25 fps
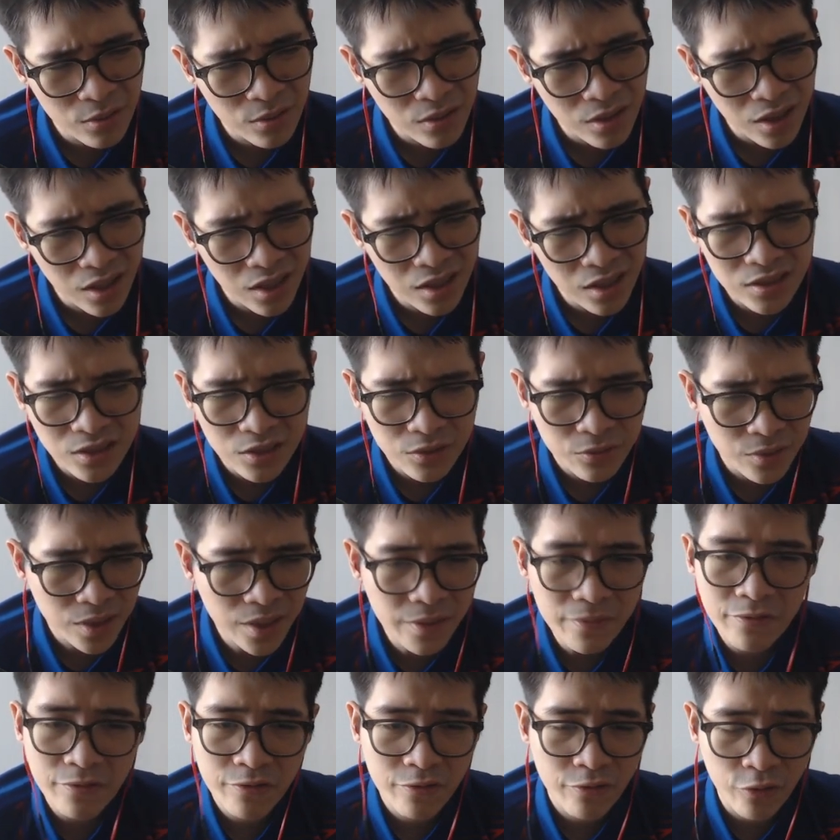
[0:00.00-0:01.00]
instructive
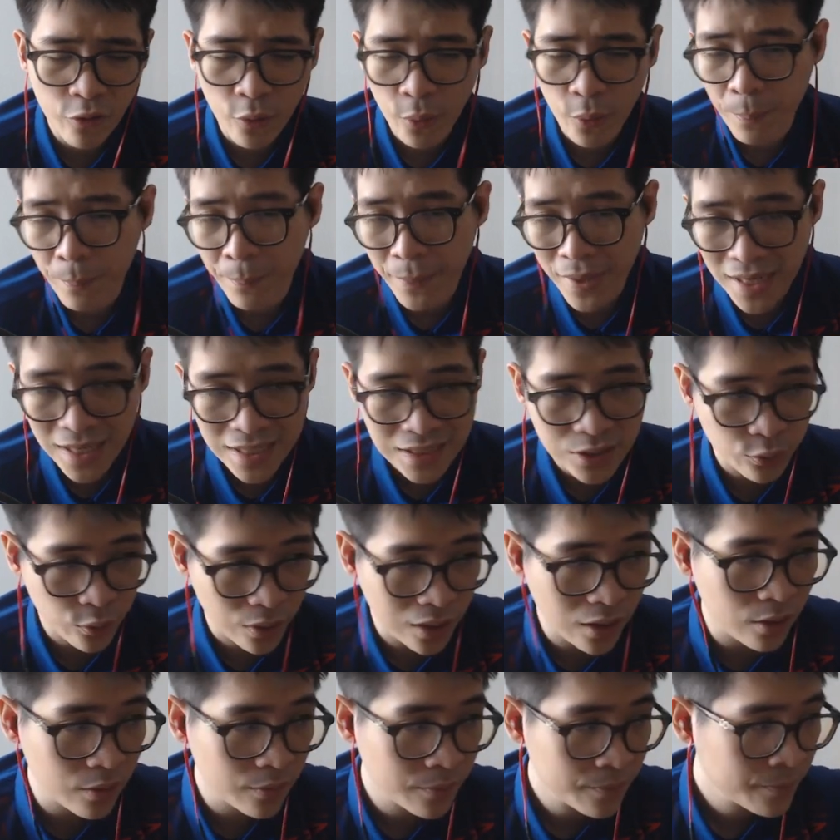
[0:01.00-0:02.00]
for me as
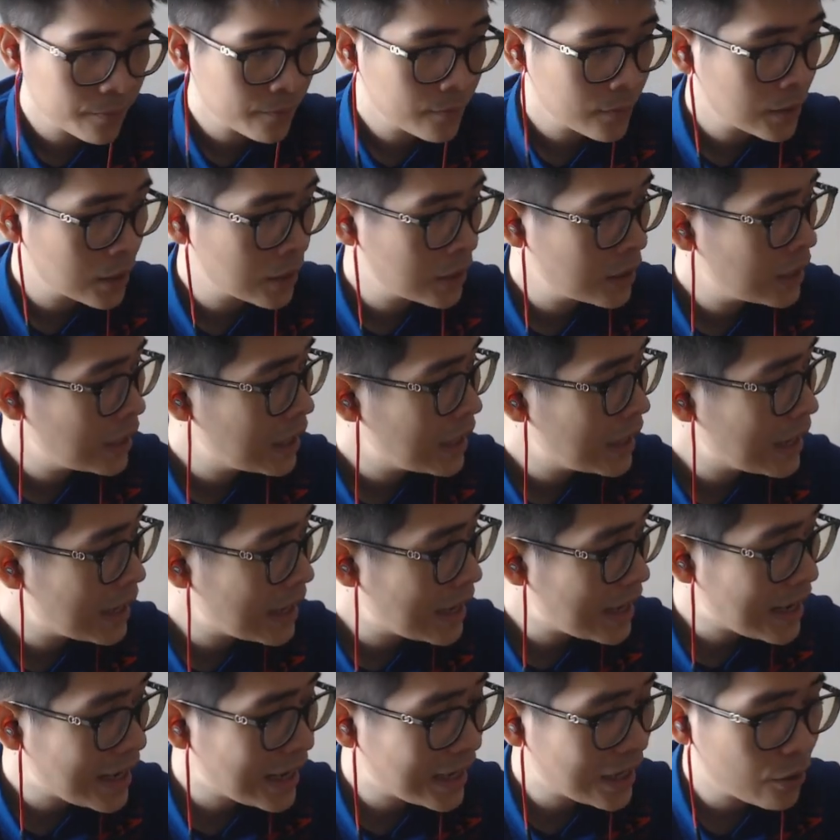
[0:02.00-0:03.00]
well.
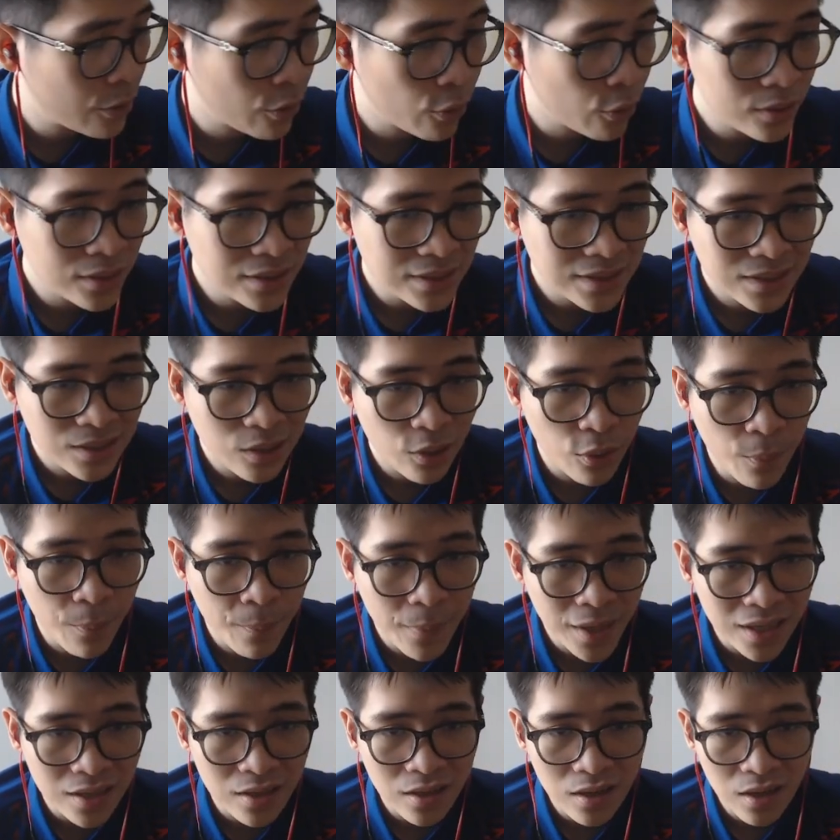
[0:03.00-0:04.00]
I also
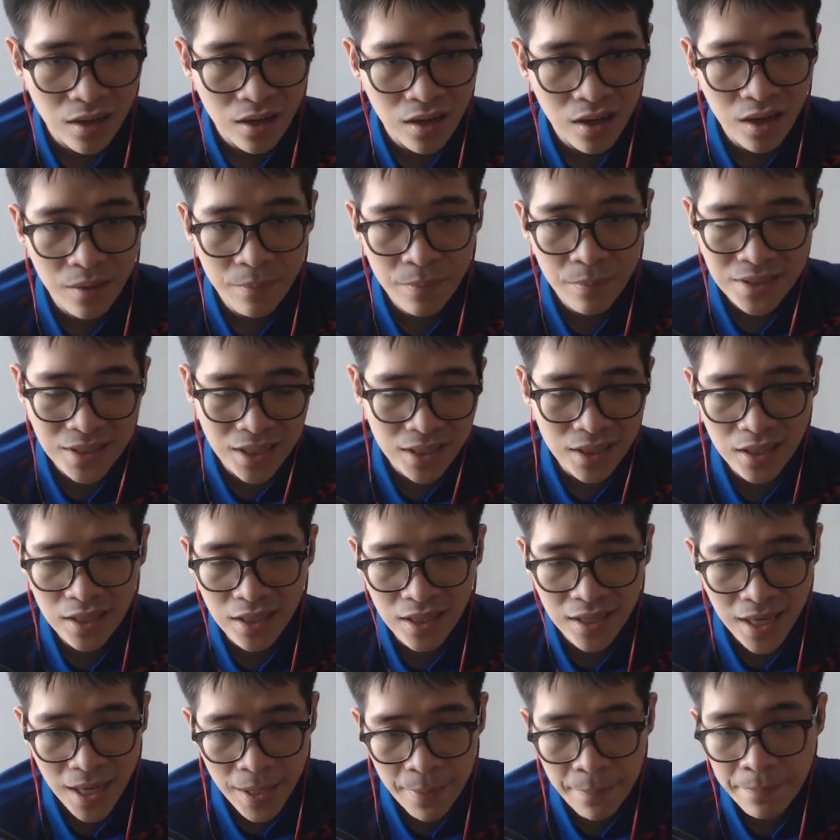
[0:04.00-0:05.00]
made a mistake in the
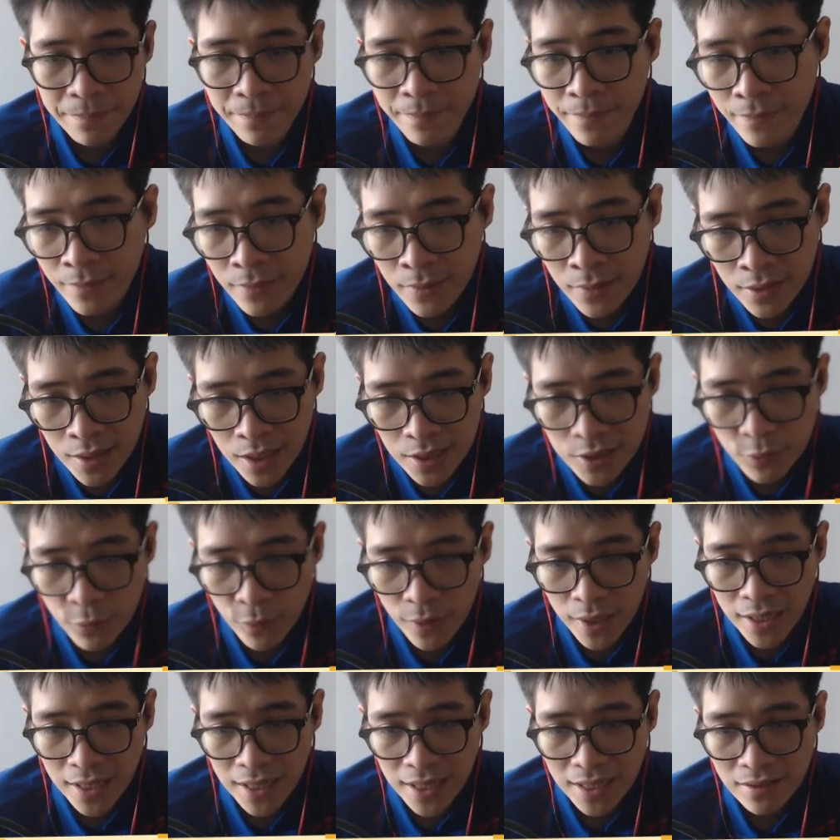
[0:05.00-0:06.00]
game. That's
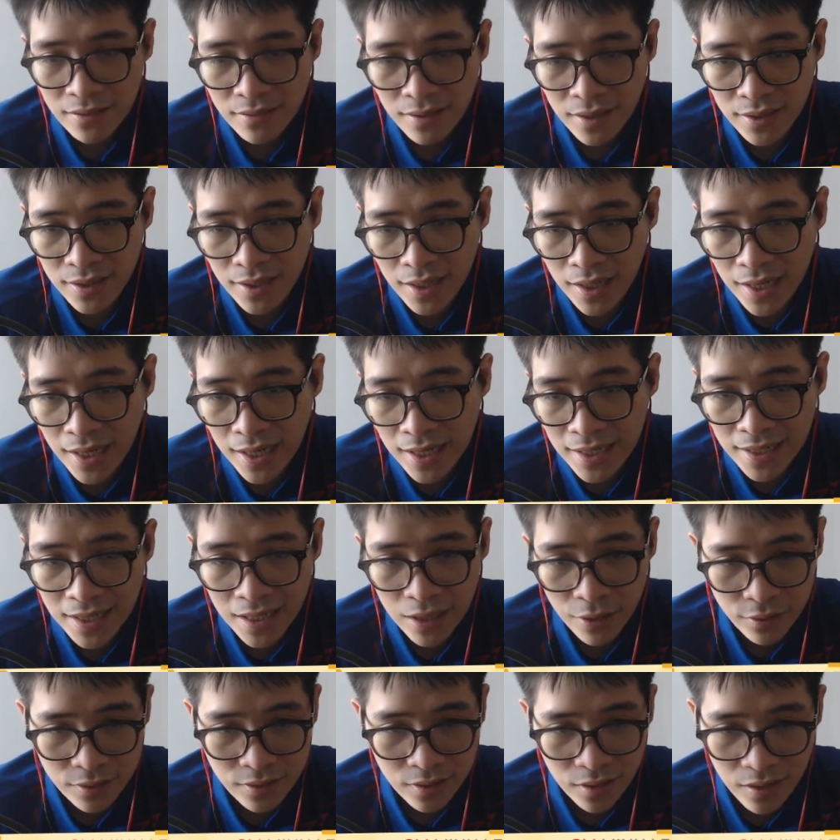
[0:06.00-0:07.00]
why I think I can
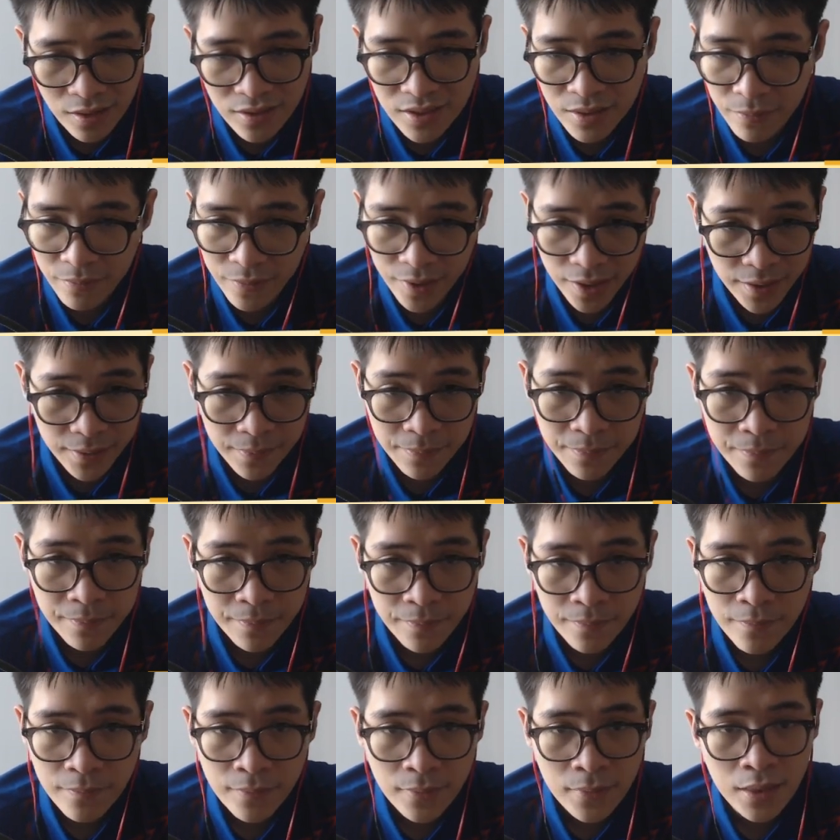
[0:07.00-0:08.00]
also learn something.
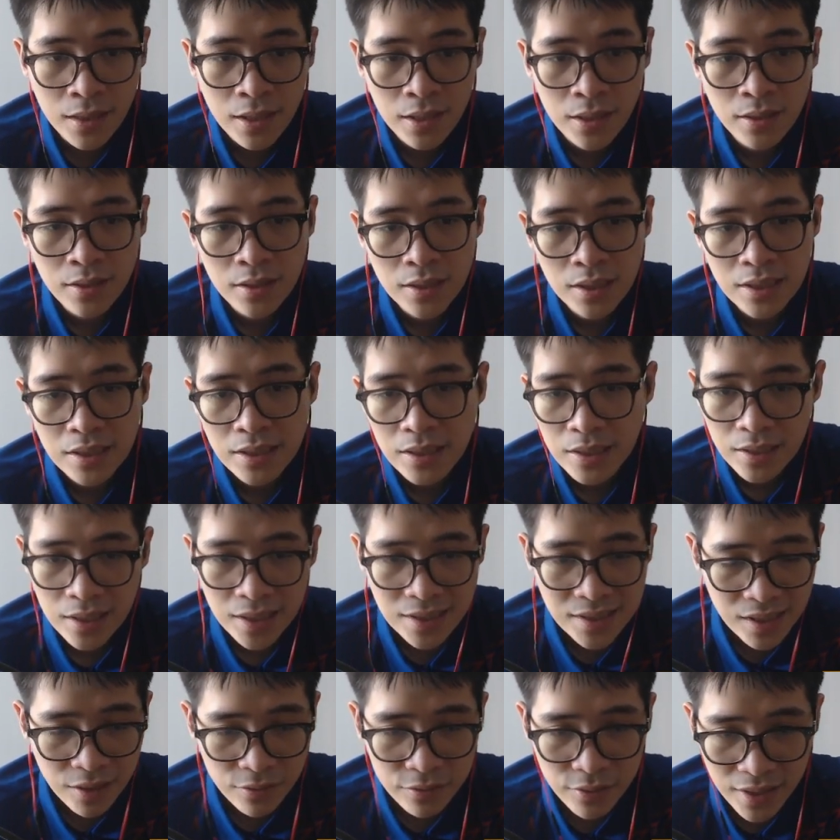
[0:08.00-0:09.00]
Let's
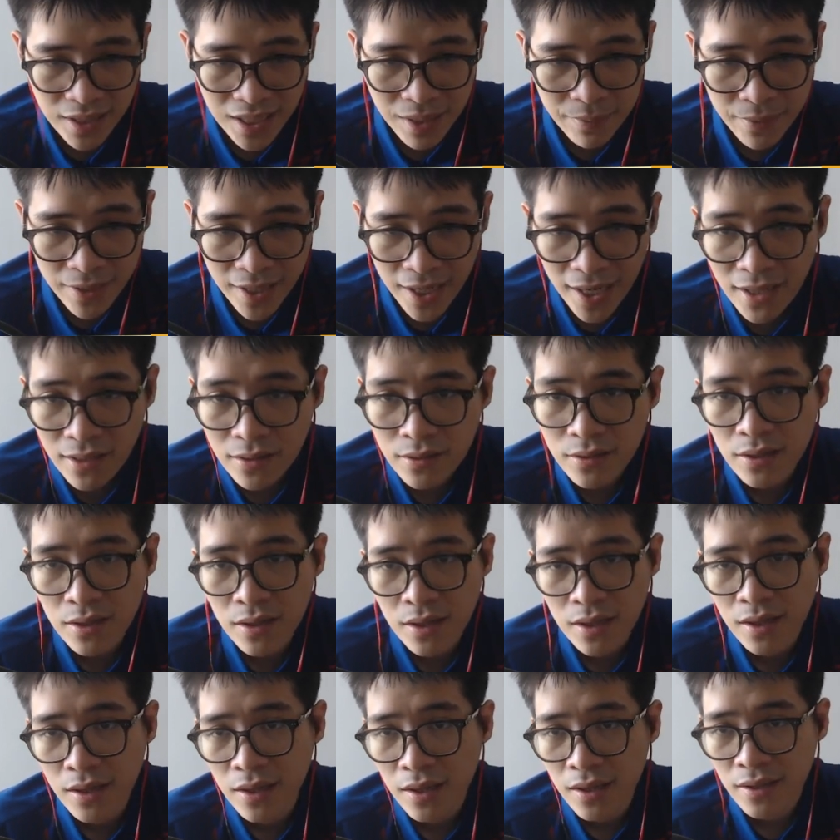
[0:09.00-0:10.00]
go to the game again.
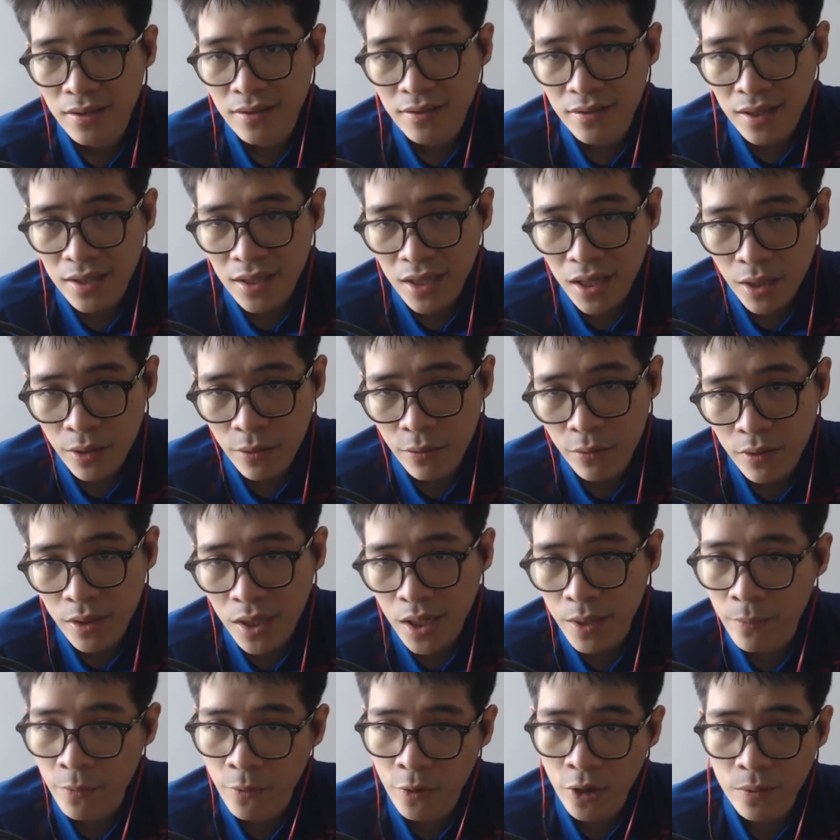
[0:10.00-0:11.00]
And thank you,
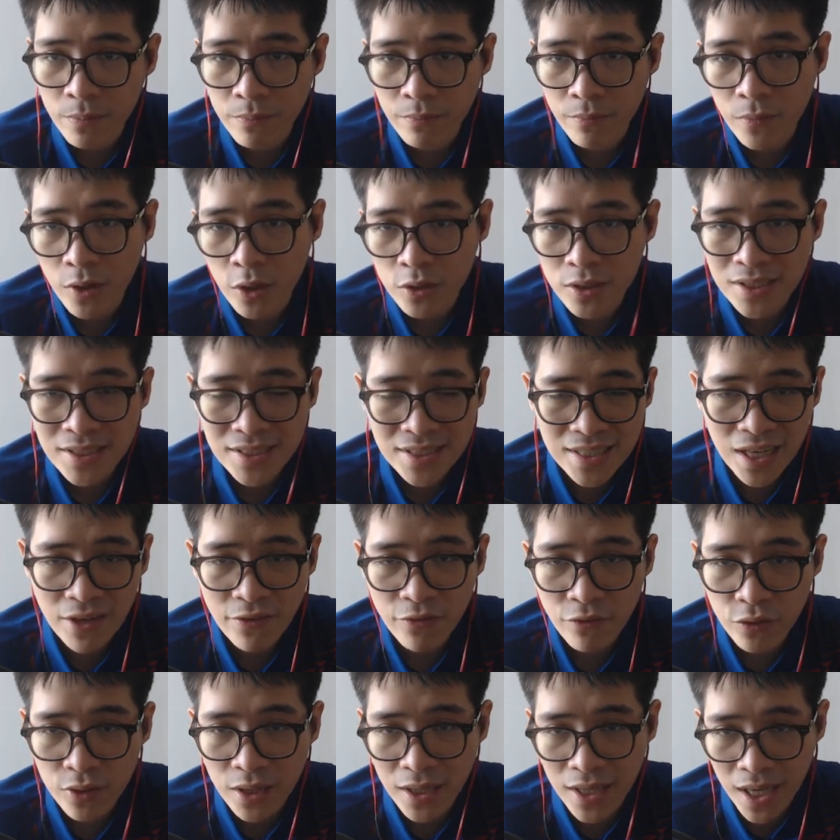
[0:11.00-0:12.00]
Nimrod Bautista,
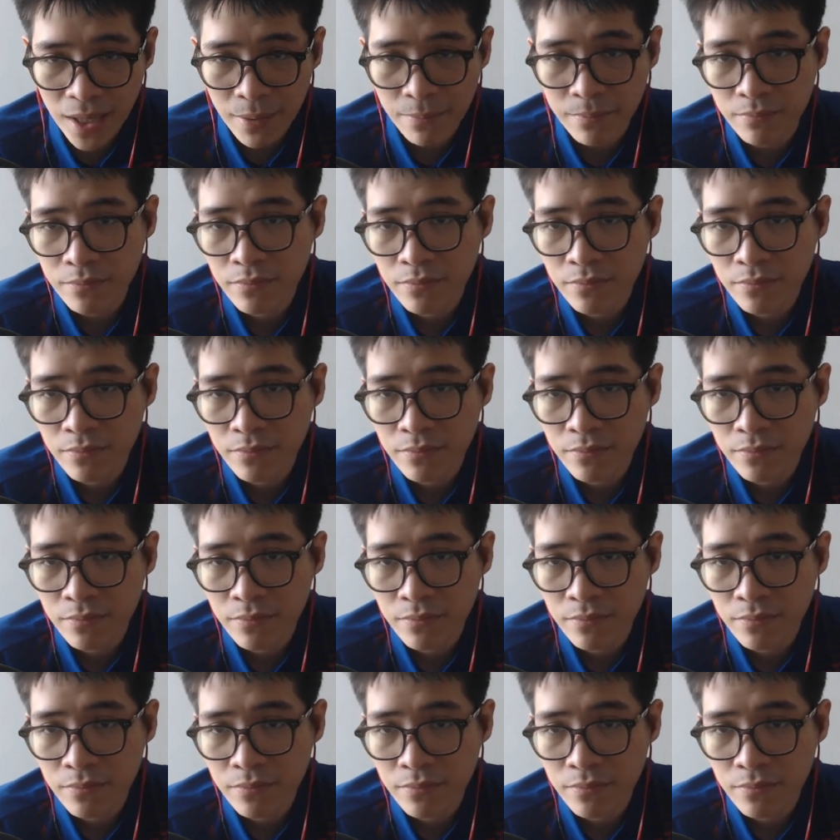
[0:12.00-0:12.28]
for the game.